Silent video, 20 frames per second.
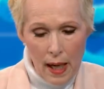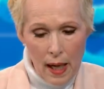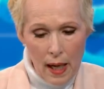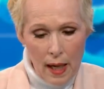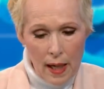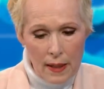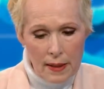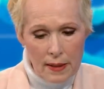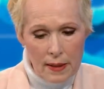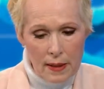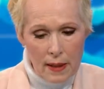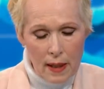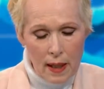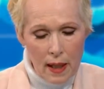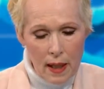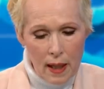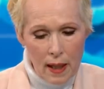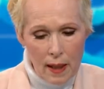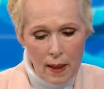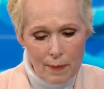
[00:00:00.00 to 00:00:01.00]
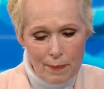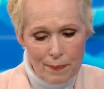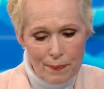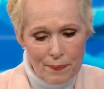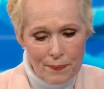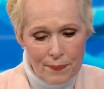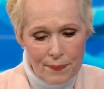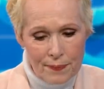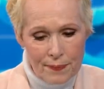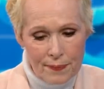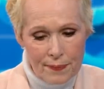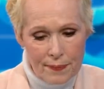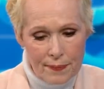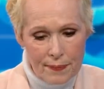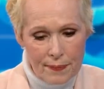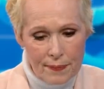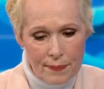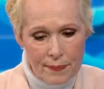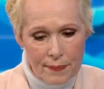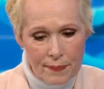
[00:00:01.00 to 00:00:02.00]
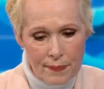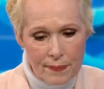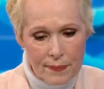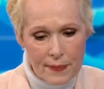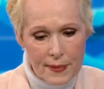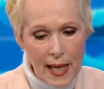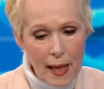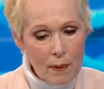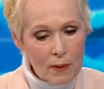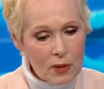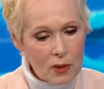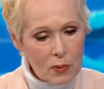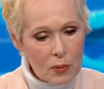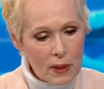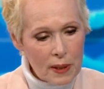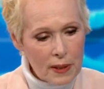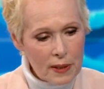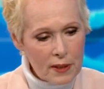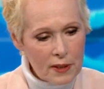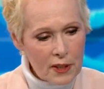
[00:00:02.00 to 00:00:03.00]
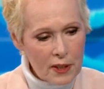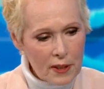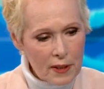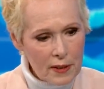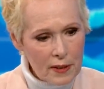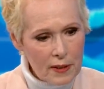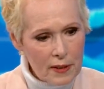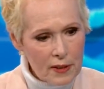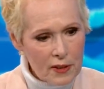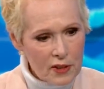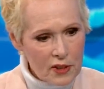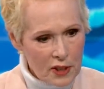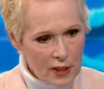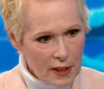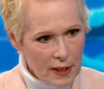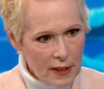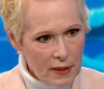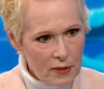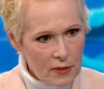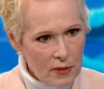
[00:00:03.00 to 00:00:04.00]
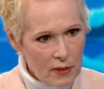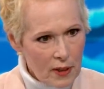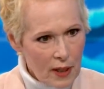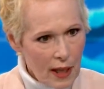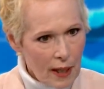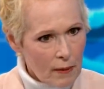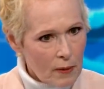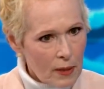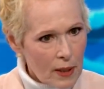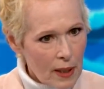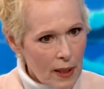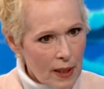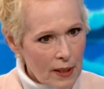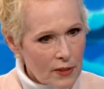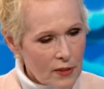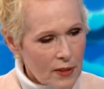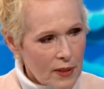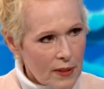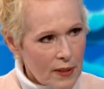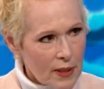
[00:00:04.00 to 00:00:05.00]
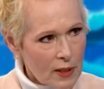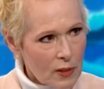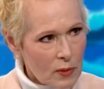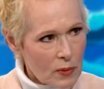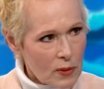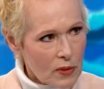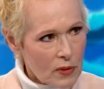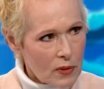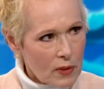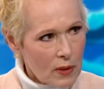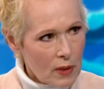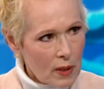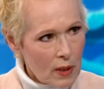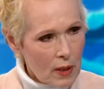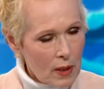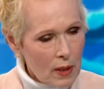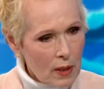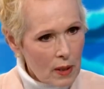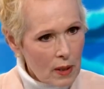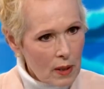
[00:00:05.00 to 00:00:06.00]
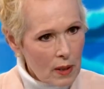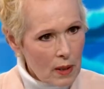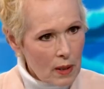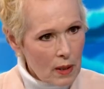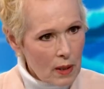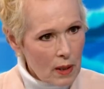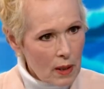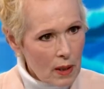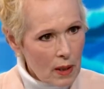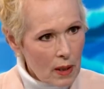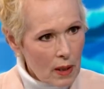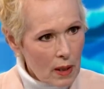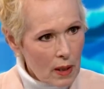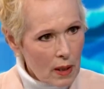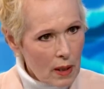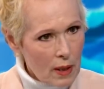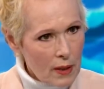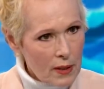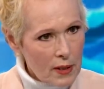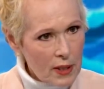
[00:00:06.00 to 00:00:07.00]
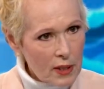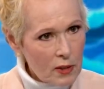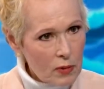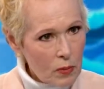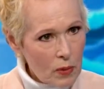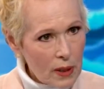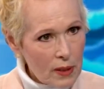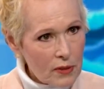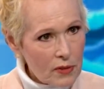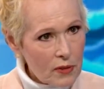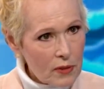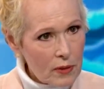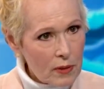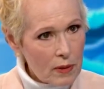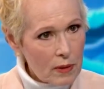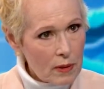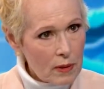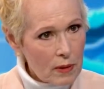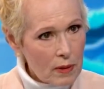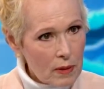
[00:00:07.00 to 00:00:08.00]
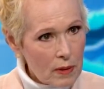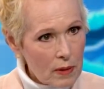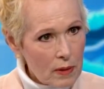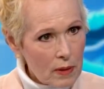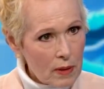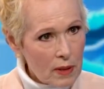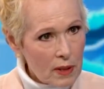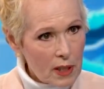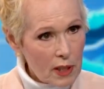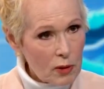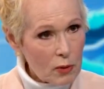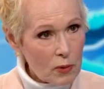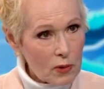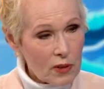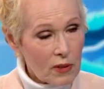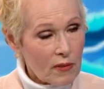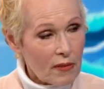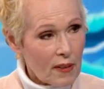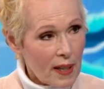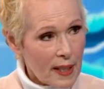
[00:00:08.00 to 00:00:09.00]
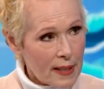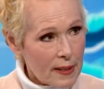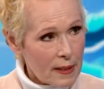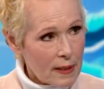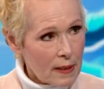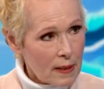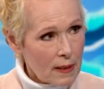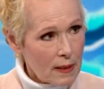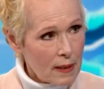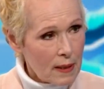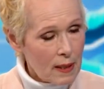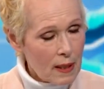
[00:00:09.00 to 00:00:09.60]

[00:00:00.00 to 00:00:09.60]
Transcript: He, and um, that was when it turned serious. I realized that this was. This was. This was a fight.